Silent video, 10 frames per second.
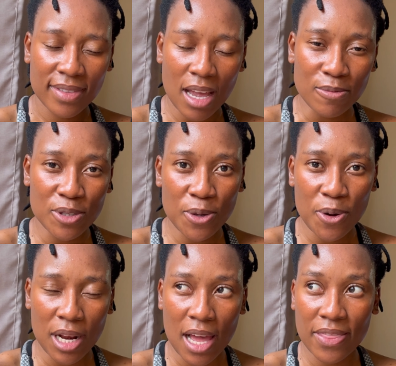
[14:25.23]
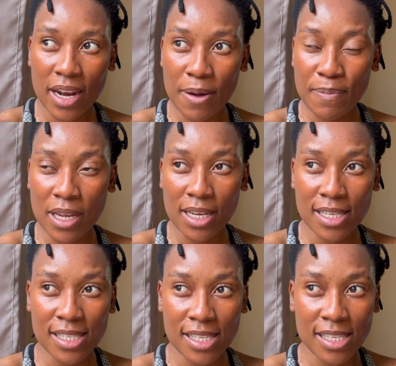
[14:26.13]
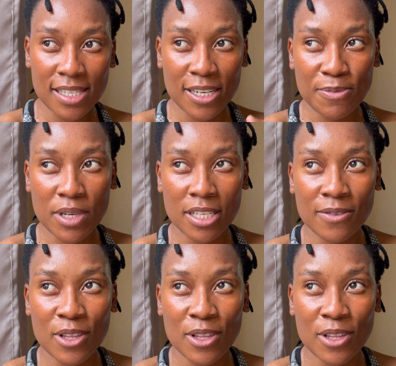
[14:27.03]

I'm so glad that I'm being consistent because